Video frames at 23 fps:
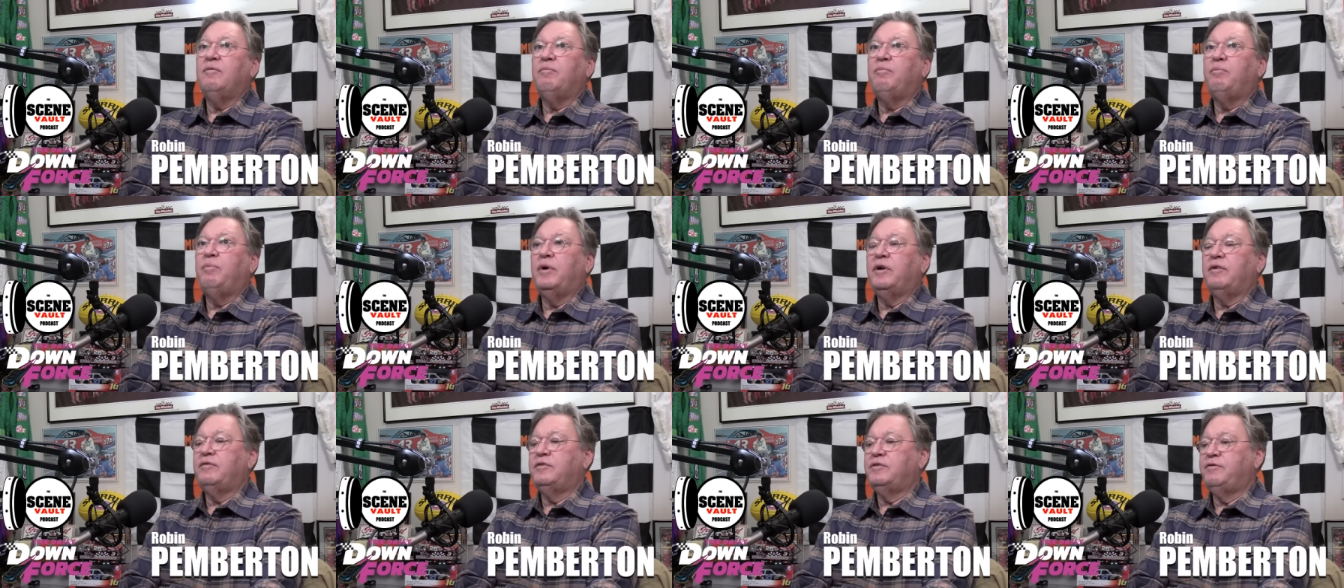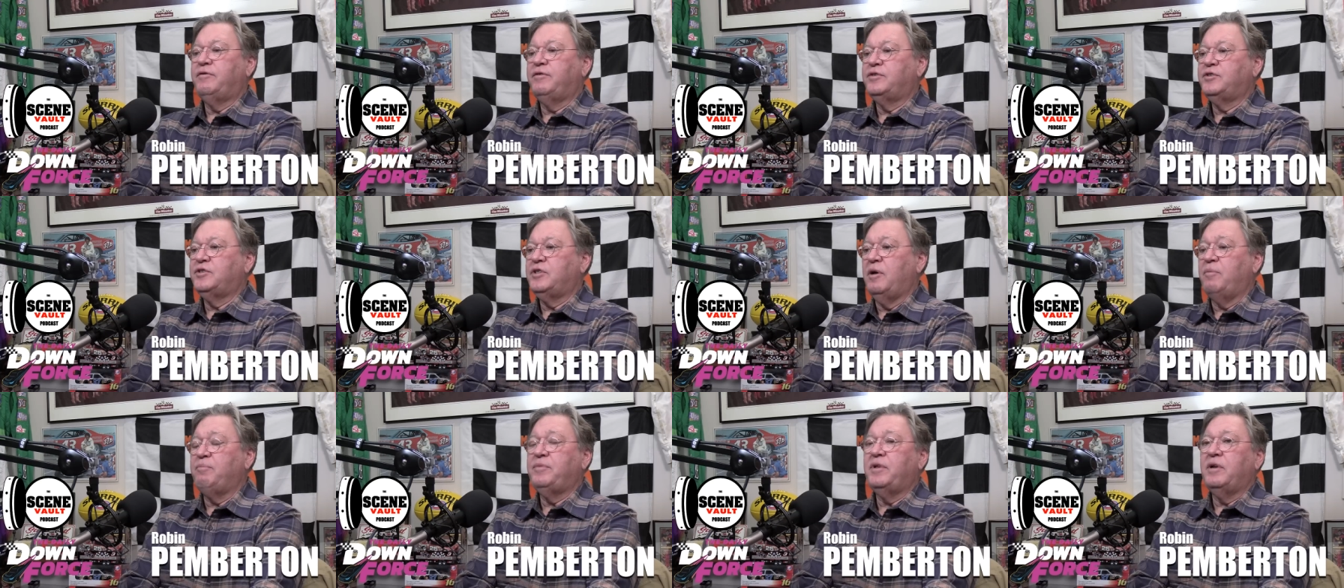but
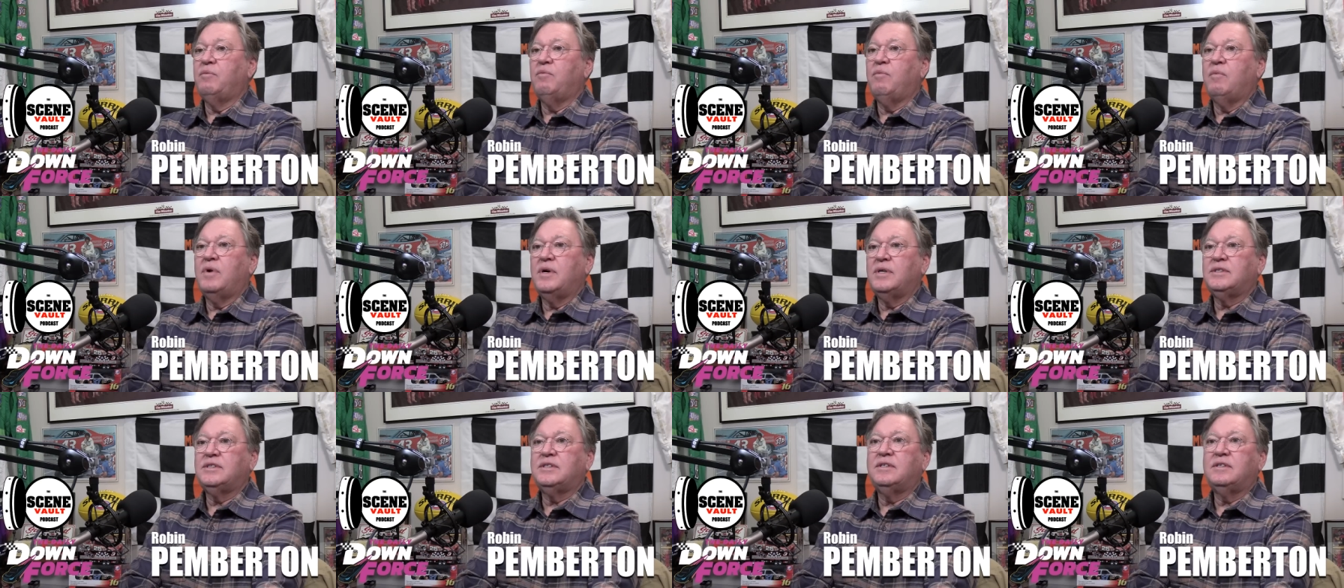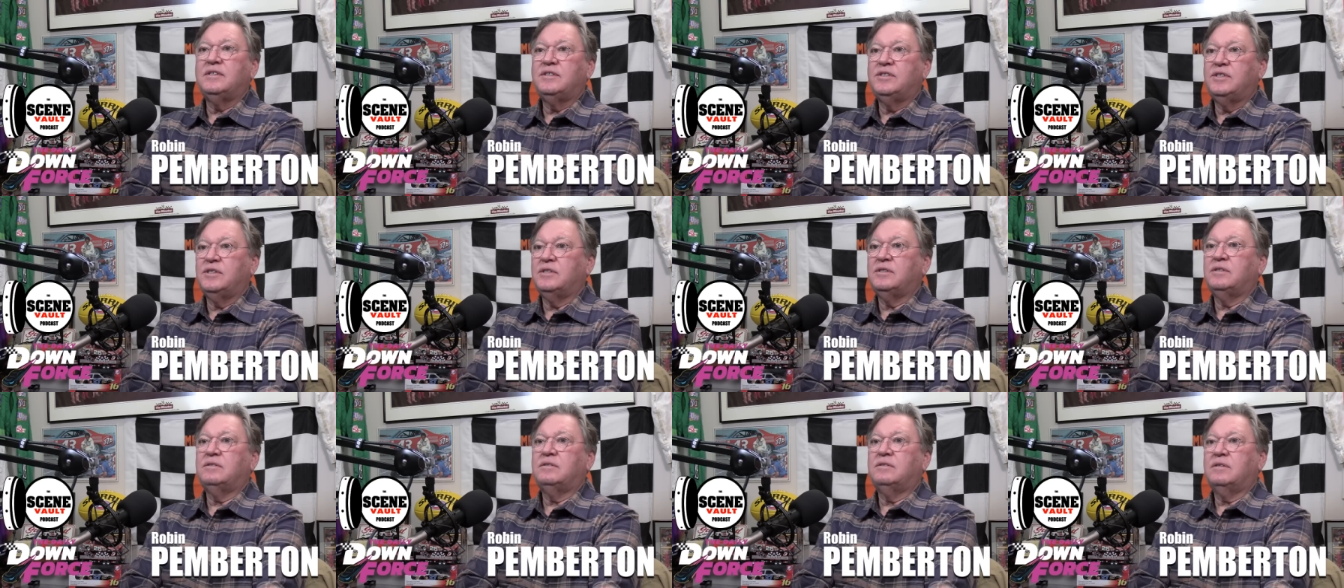something wasn't
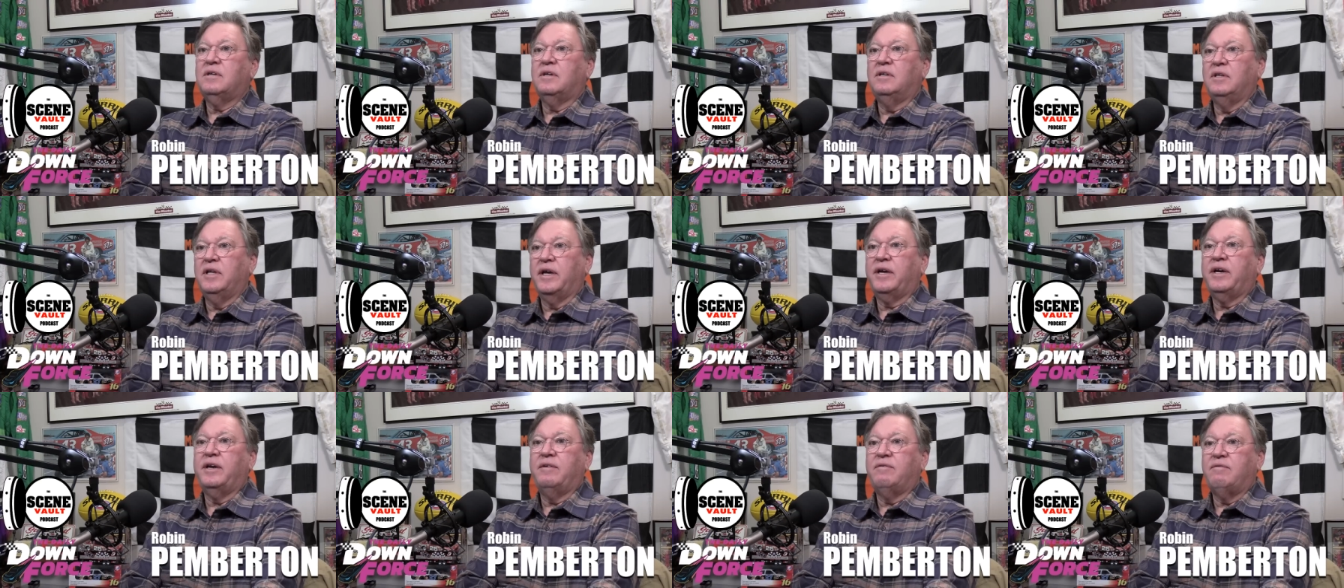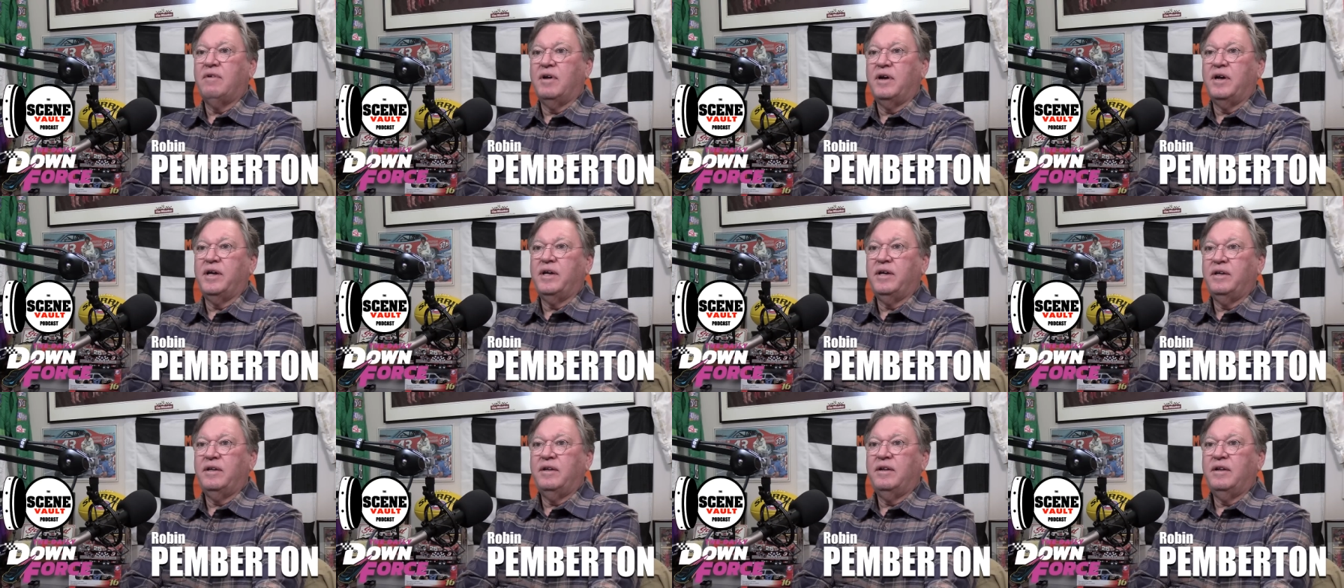just clicking
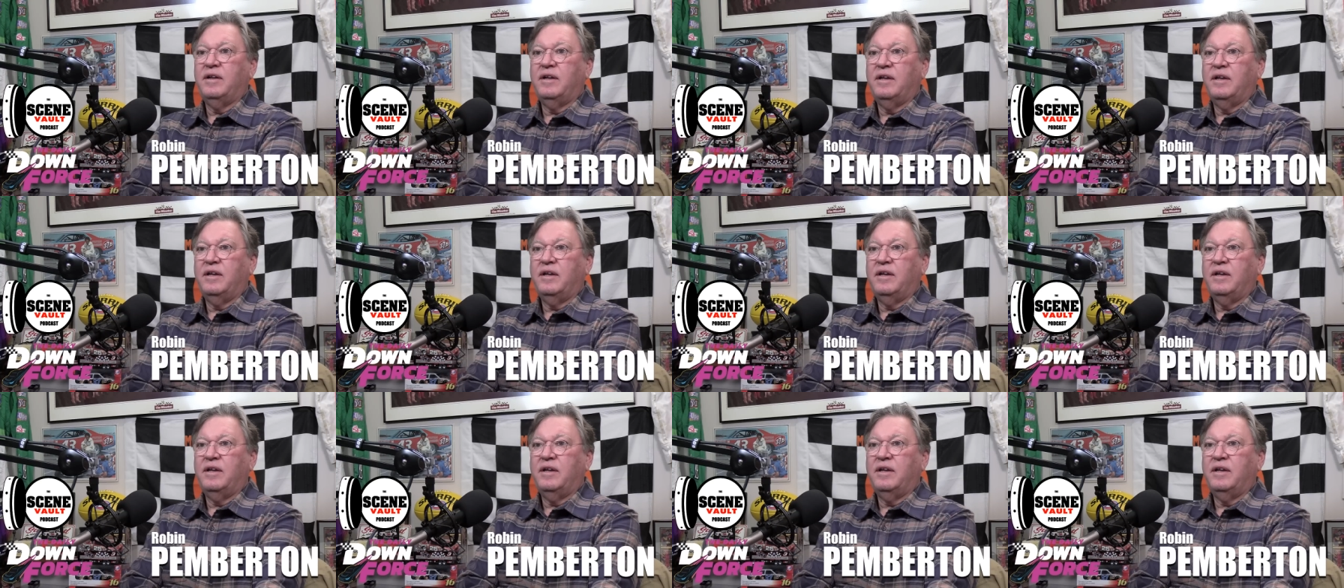right,